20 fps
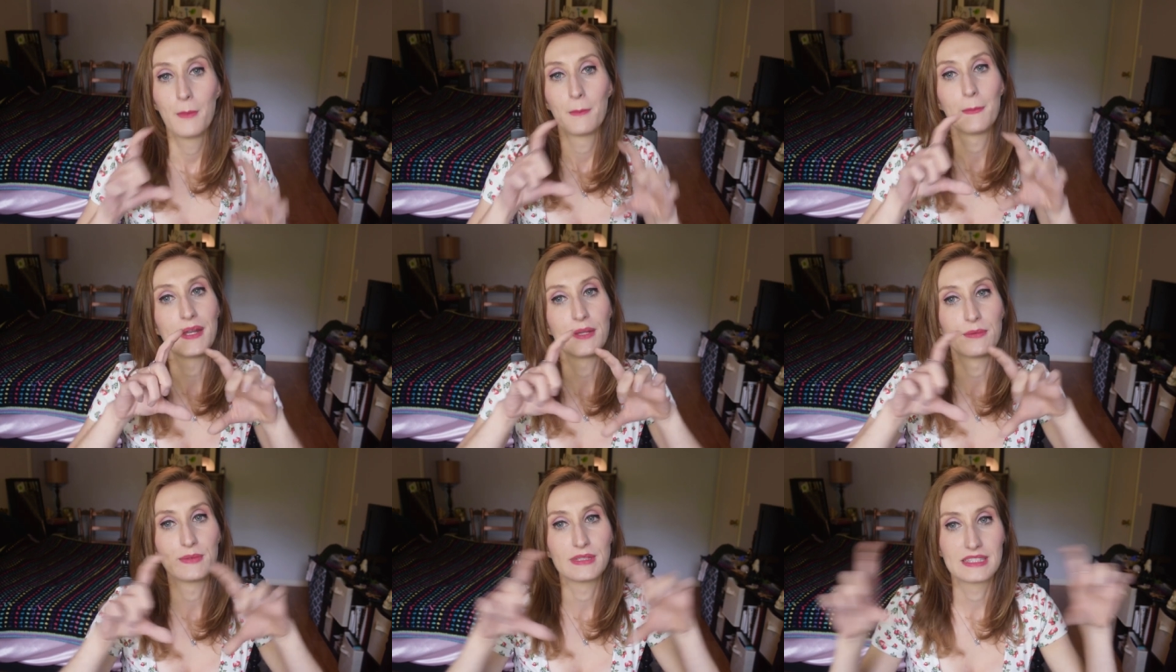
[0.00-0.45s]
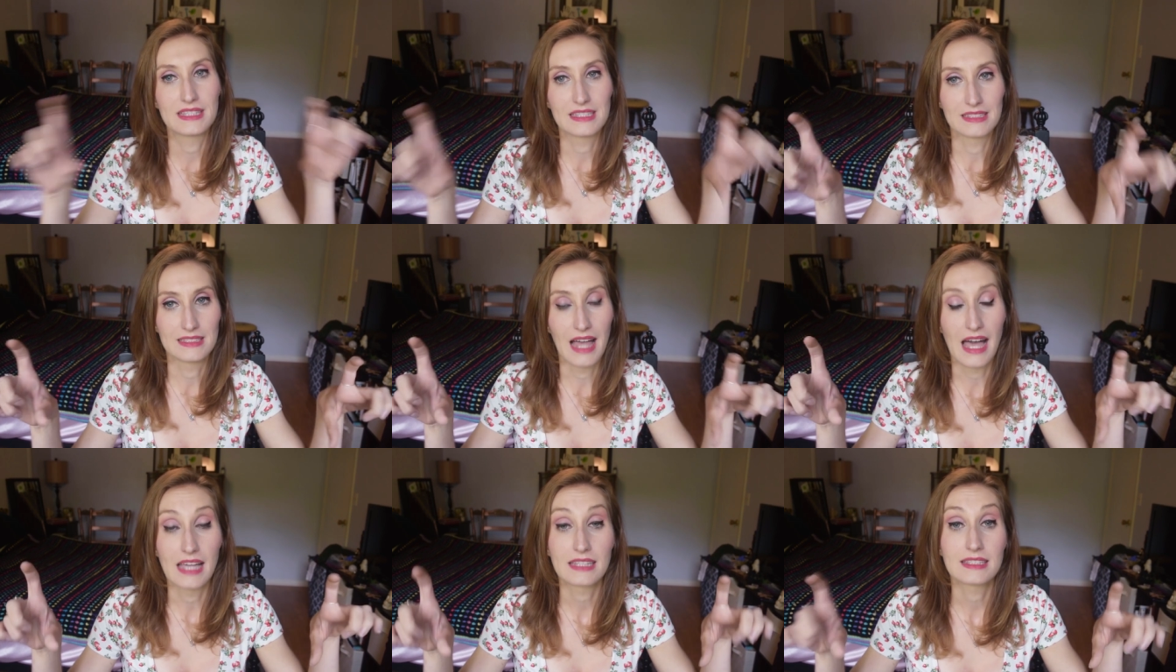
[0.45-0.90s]
but it was the
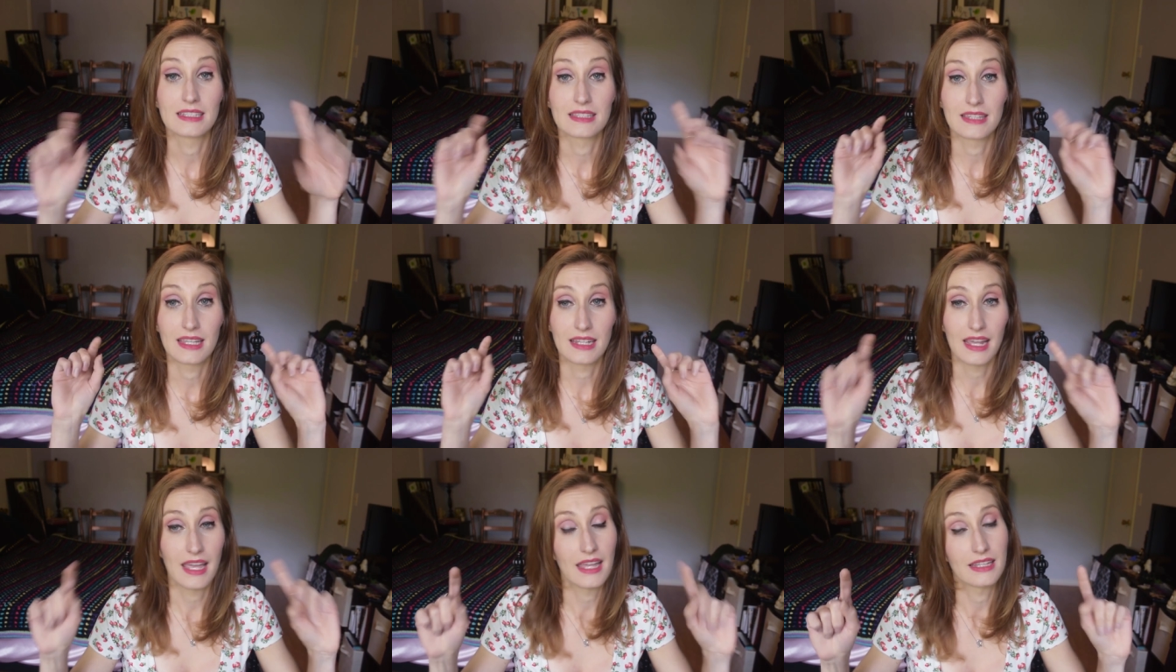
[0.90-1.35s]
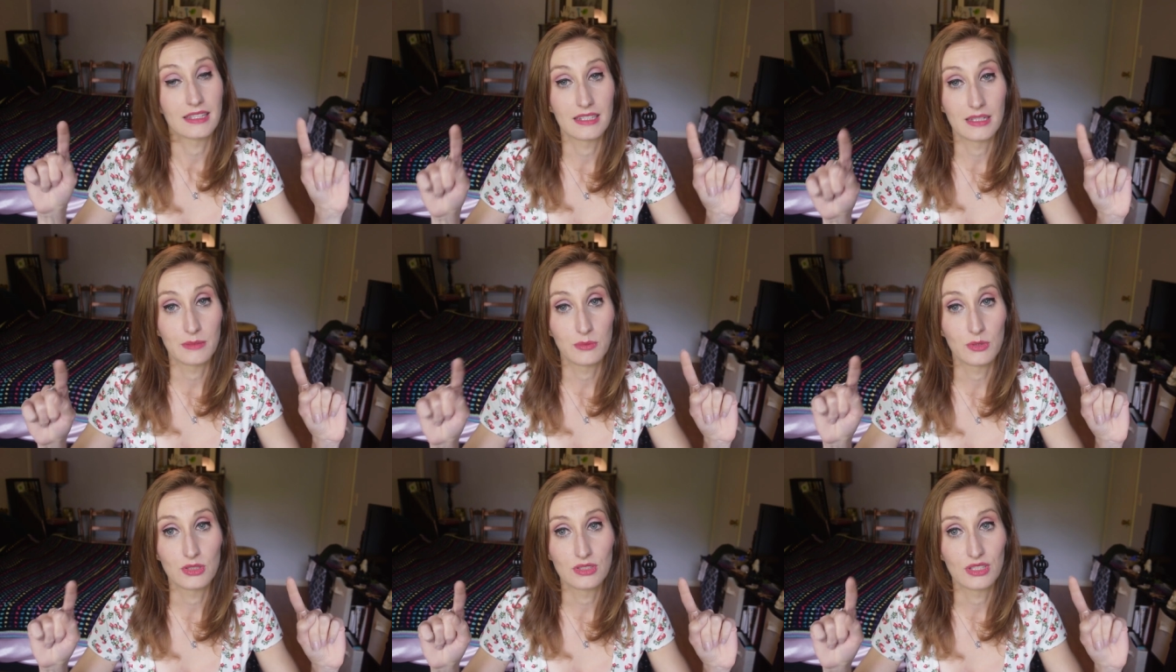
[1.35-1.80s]
elastic that I
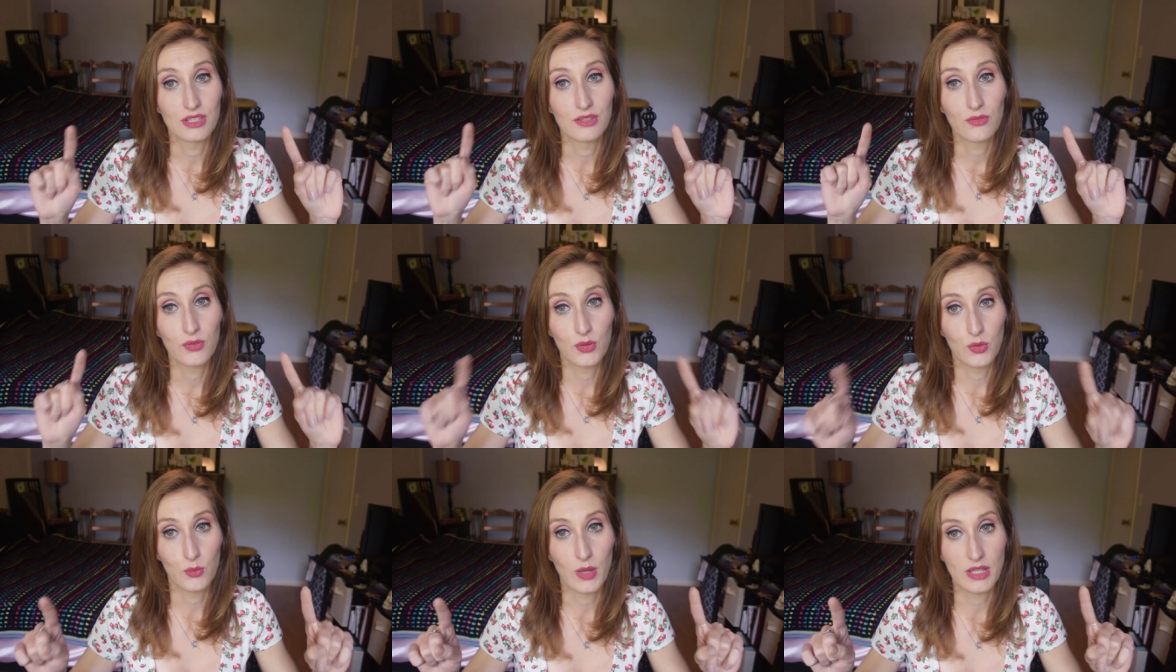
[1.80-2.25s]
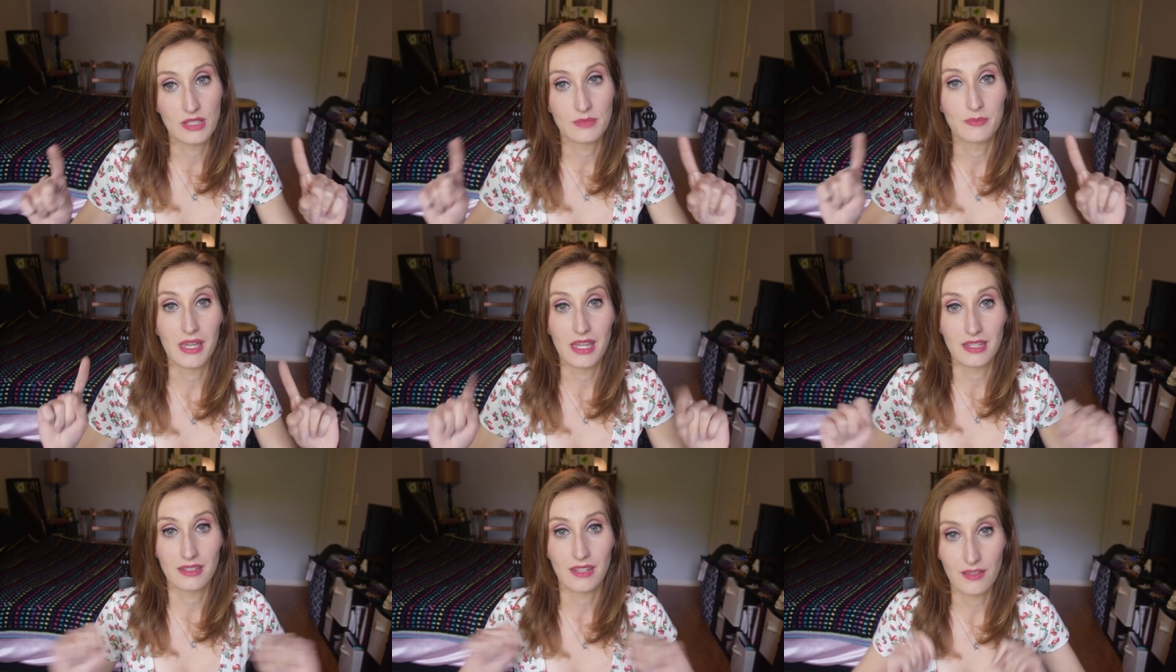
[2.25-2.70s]
ended up using for the
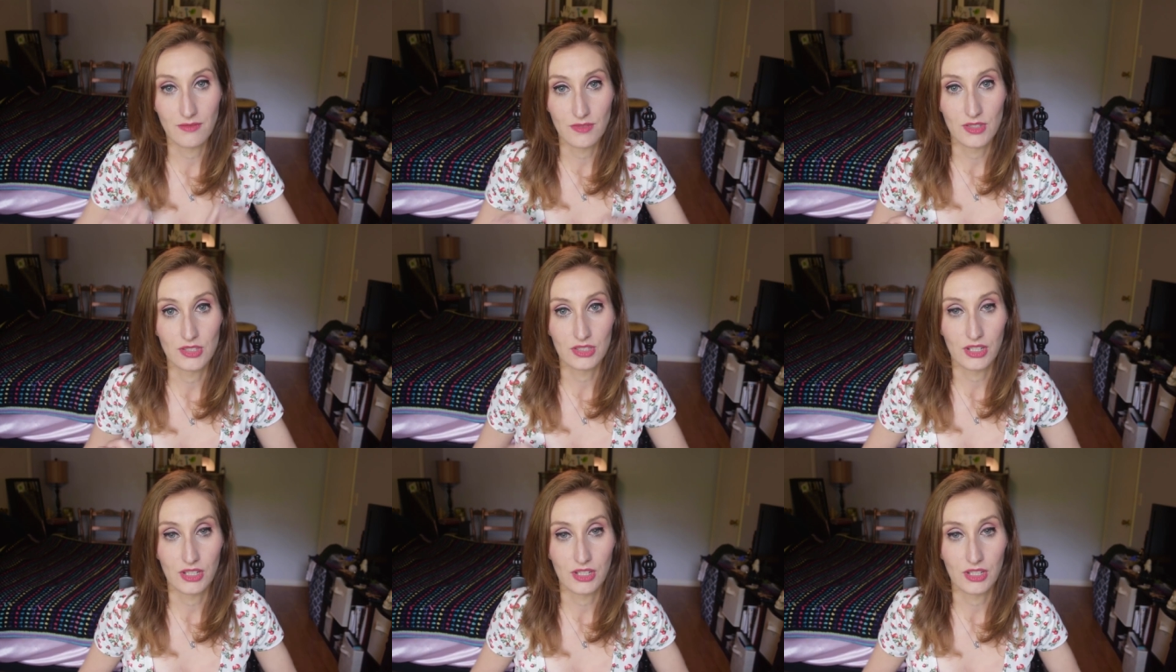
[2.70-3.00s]
waistband of the